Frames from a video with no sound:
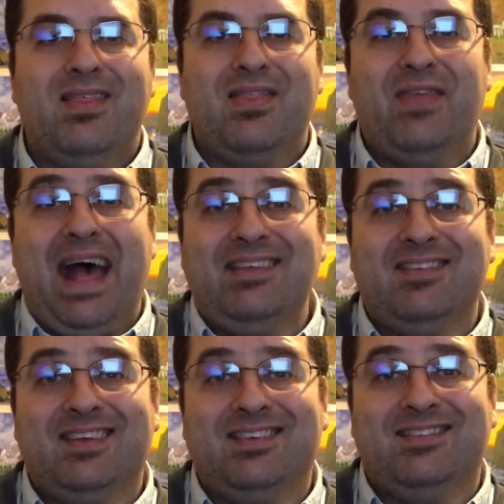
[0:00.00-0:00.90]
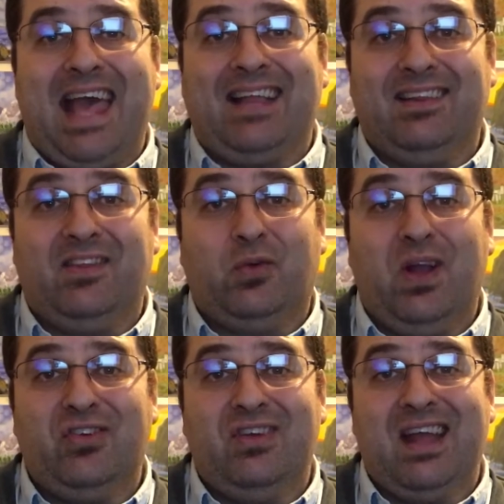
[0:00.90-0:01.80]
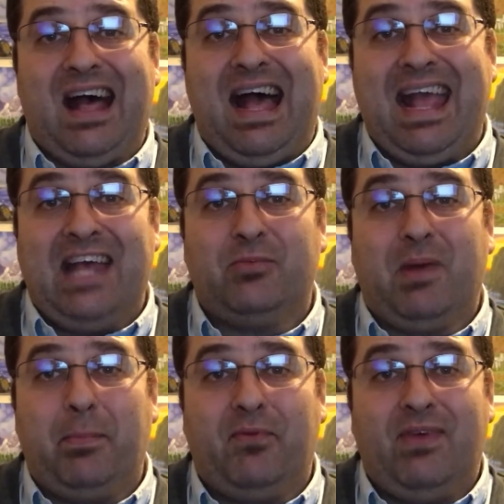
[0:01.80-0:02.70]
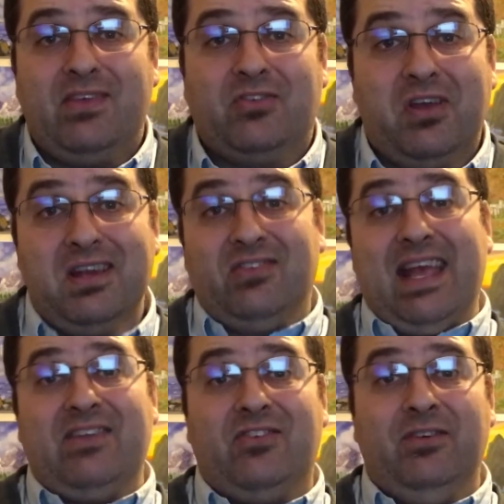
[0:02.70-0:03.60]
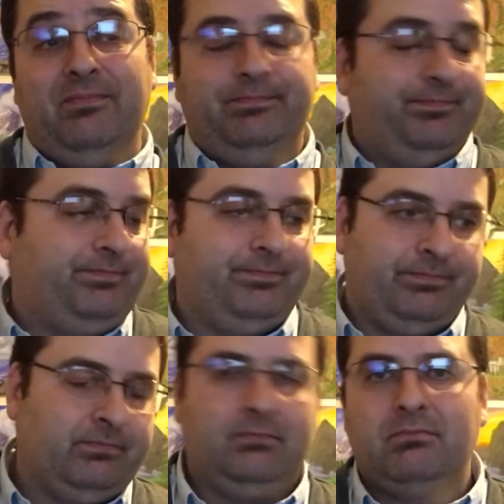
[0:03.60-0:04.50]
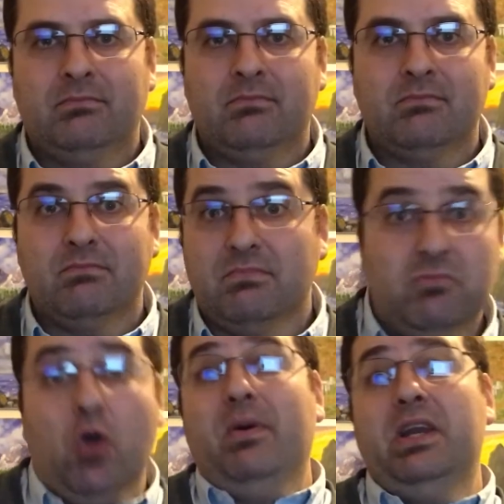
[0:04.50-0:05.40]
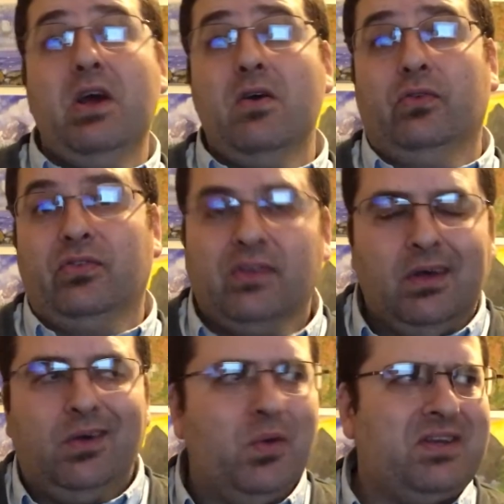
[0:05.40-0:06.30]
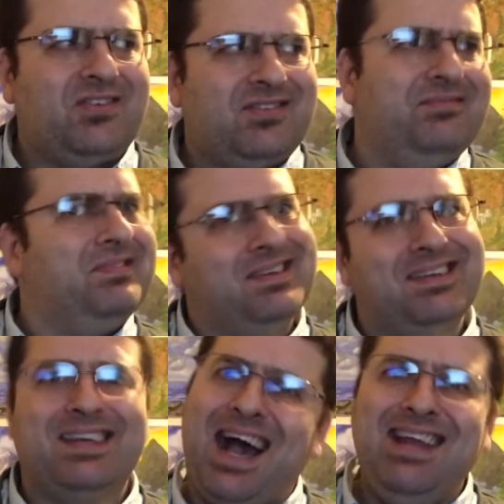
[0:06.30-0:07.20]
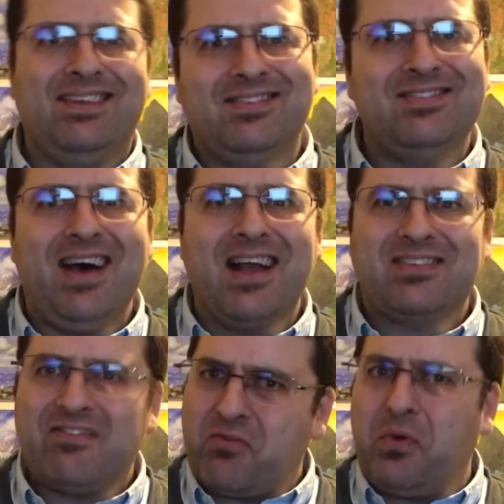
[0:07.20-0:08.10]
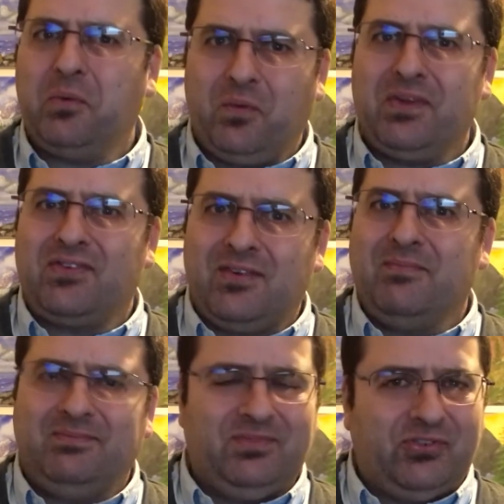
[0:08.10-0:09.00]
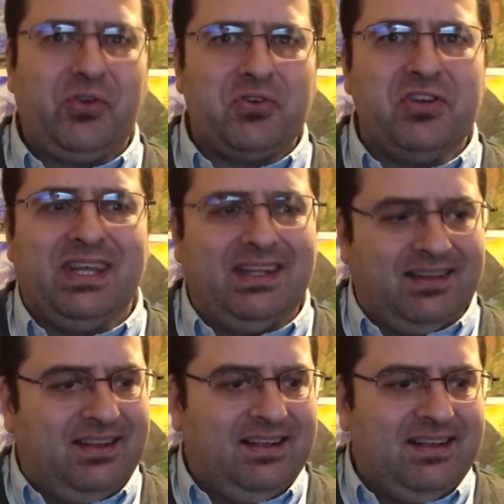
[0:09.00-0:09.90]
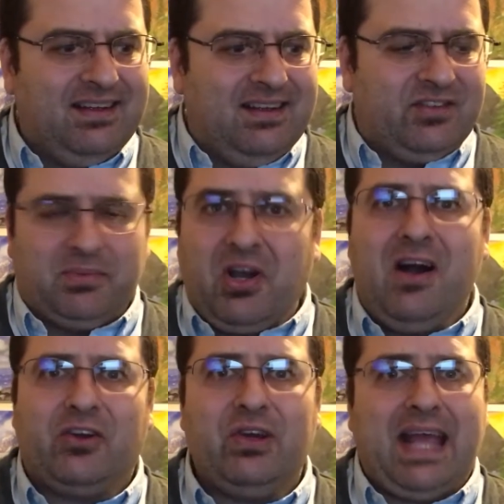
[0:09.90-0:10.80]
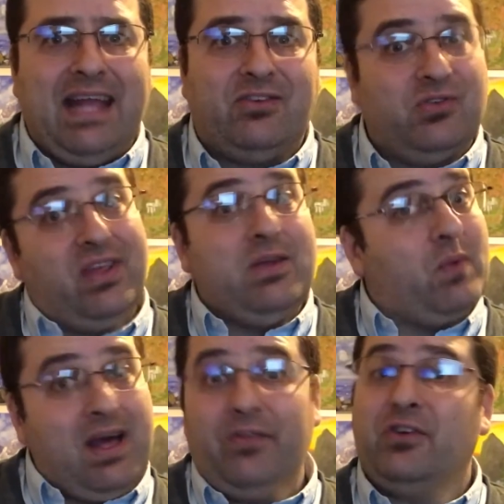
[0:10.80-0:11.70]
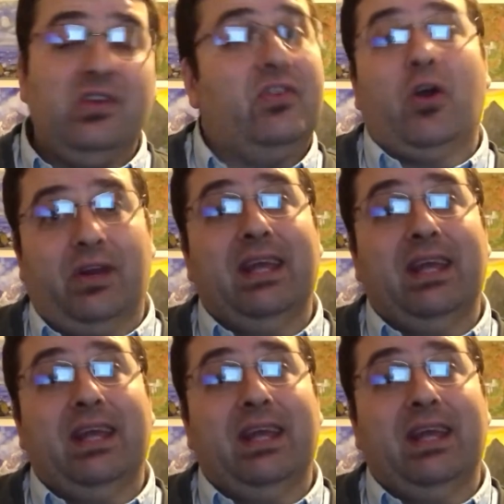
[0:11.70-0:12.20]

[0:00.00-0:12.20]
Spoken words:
That's exactly the question I asked my professor, and his answer? Nobody knows, which kinda sucks. Everyone wants some certainty and some concrete answers, and well, there just aren't